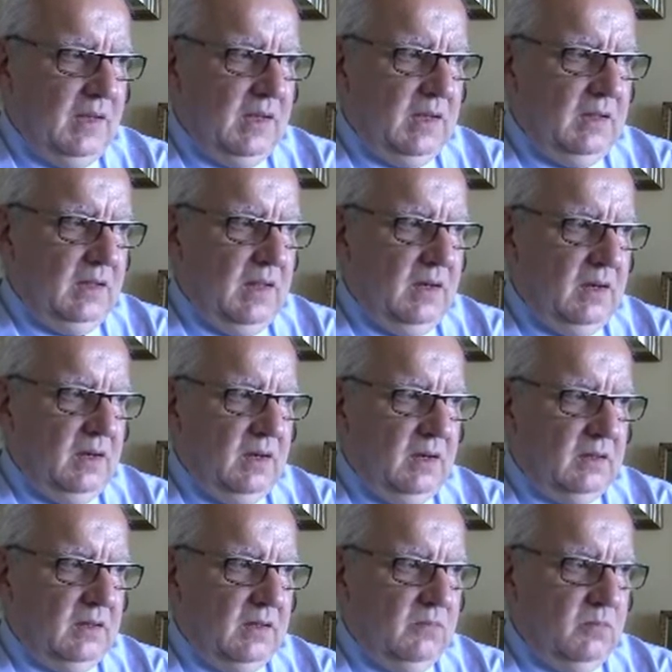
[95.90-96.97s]
And then
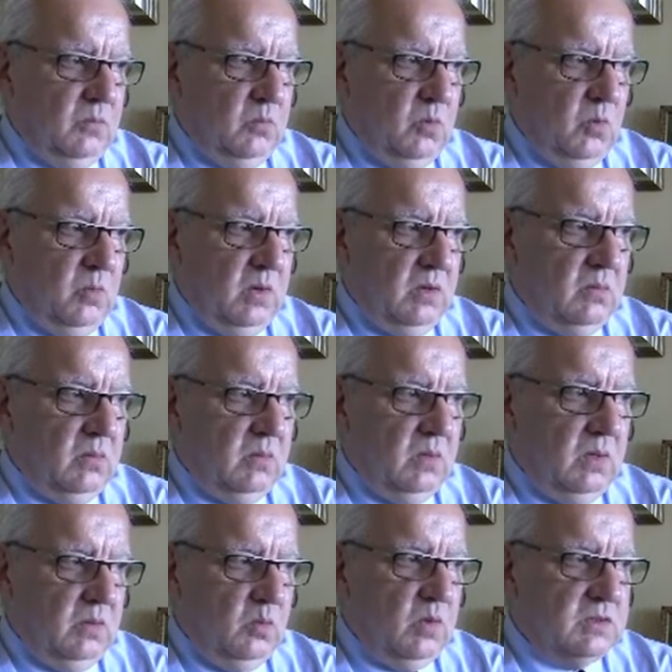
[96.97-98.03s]
at a given moment,
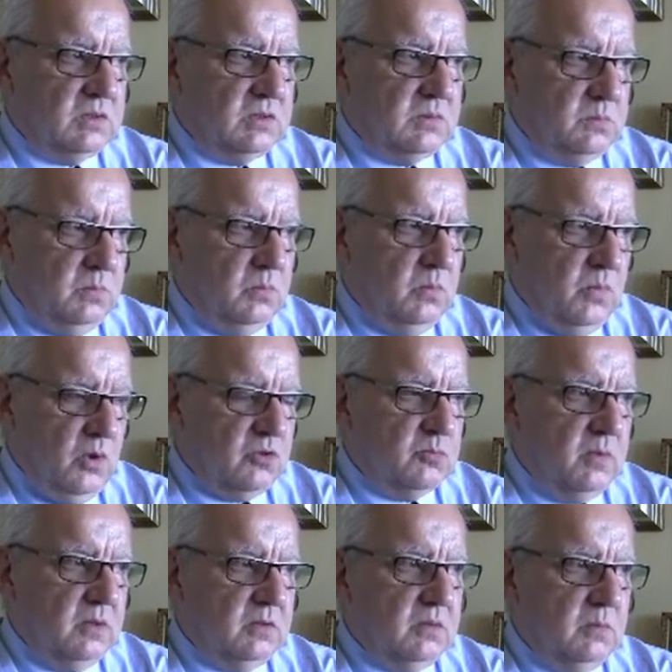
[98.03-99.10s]
it was
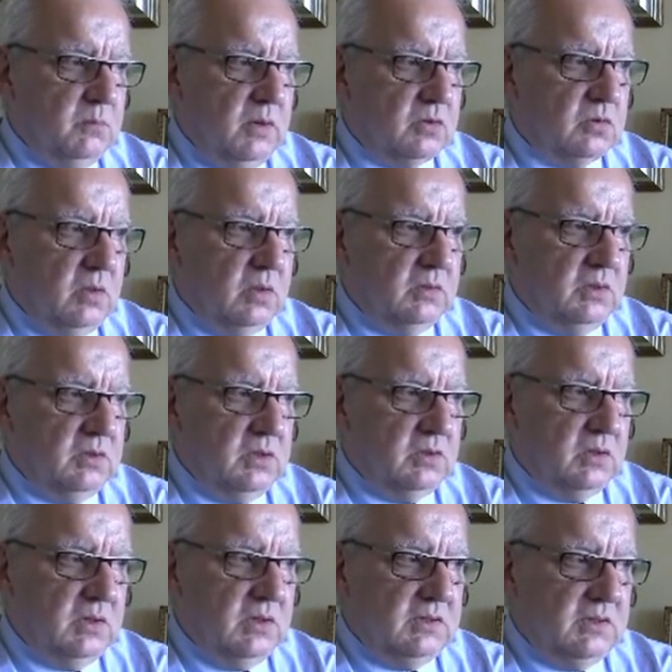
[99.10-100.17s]
Rothman's personal
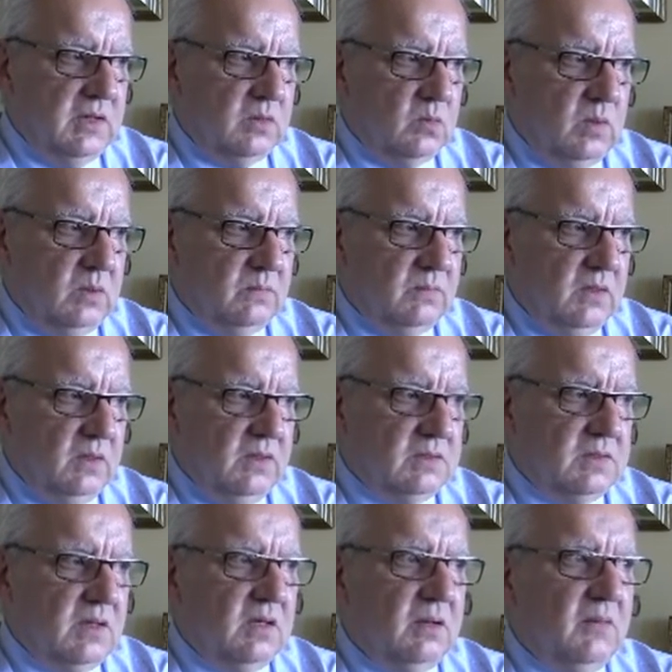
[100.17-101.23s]
decision. He said, well,
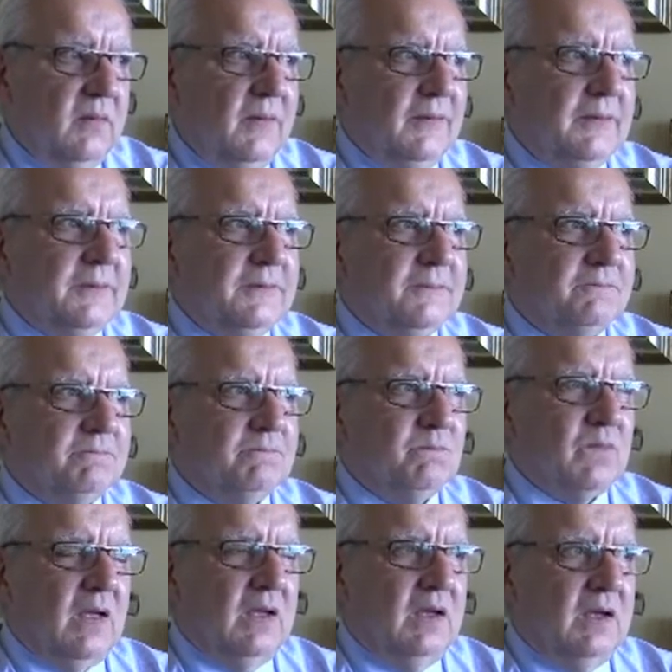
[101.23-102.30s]
listen,
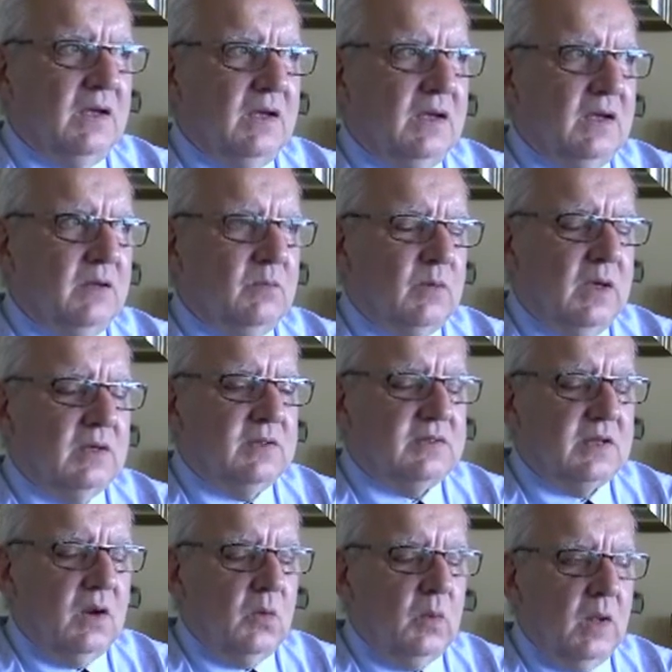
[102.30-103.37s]
I
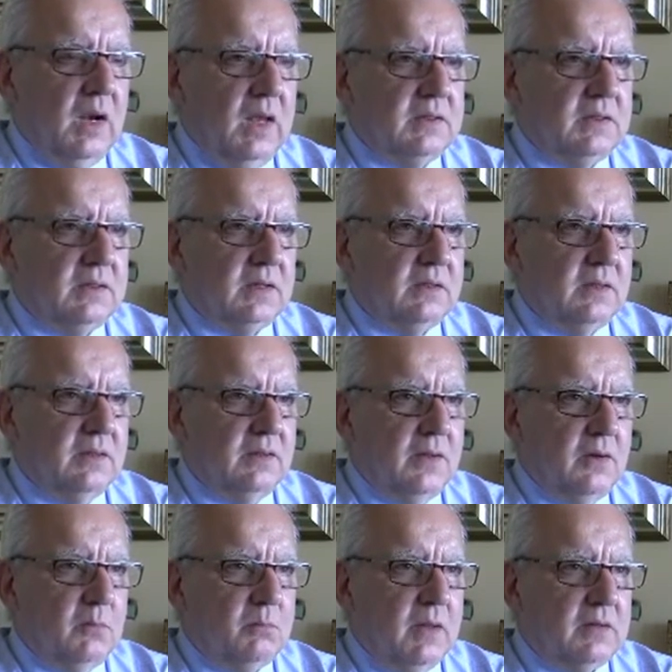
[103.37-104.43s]
started realizing that
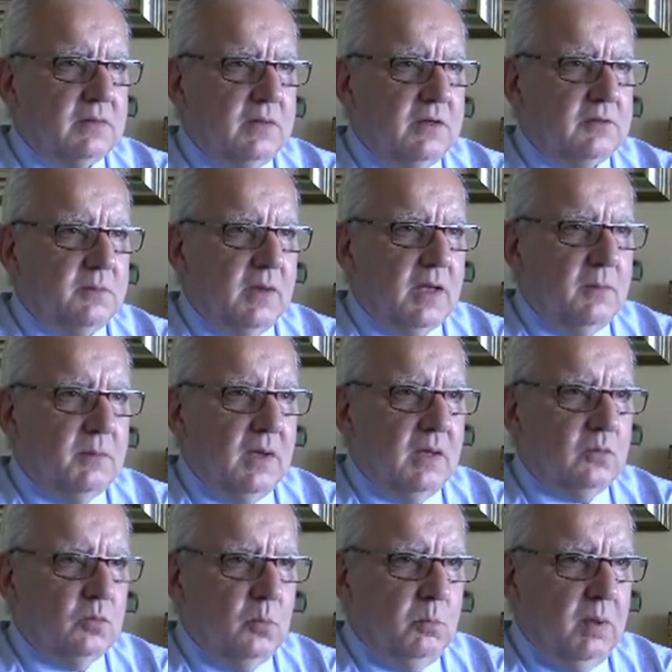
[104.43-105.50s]
internal medicine is becoming
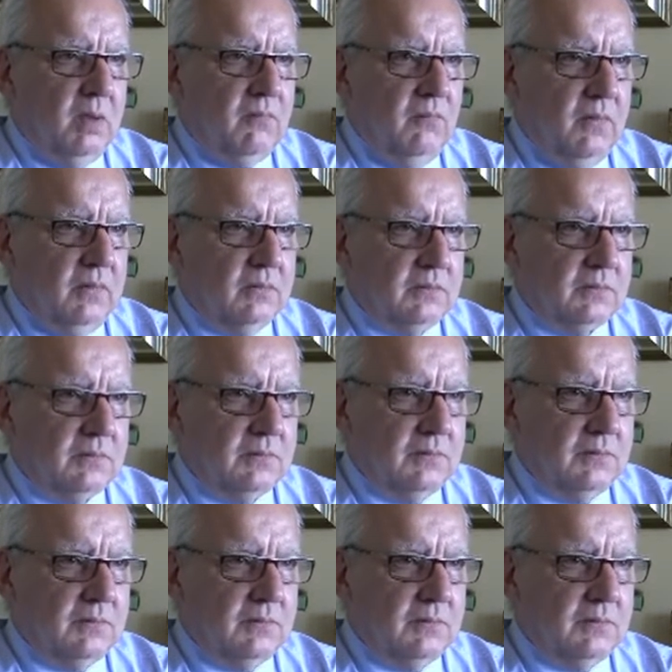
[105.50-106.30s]
a too big field,